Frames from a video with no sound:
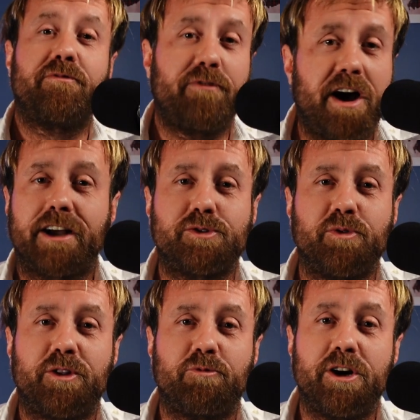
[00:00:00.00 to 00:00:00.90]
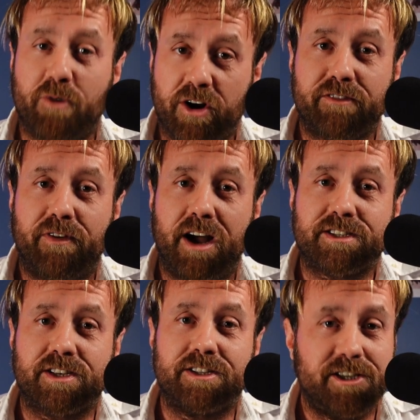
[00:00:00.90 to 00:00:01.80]
Fox with
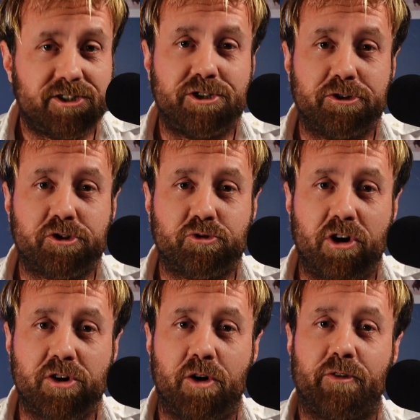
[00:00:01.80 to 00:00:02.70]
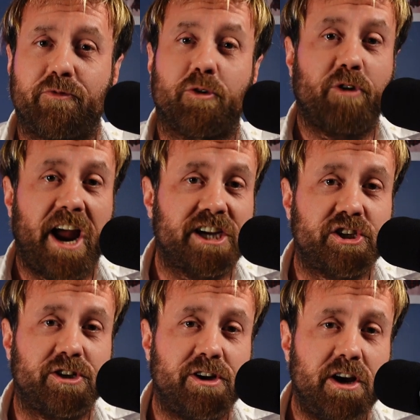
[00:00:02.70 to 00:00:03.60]
RealMarcFoxx, and this is your stronghold for
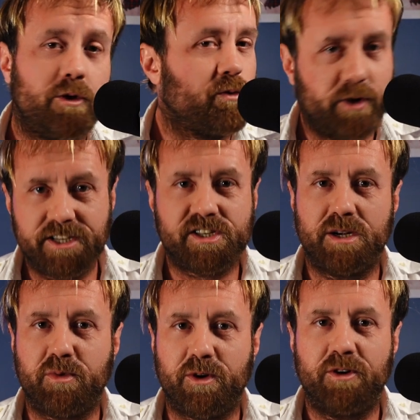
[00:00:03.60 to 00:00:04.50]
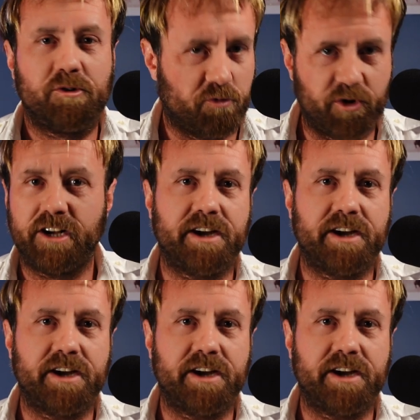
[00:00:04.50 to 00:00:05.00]
rational, reasonable, real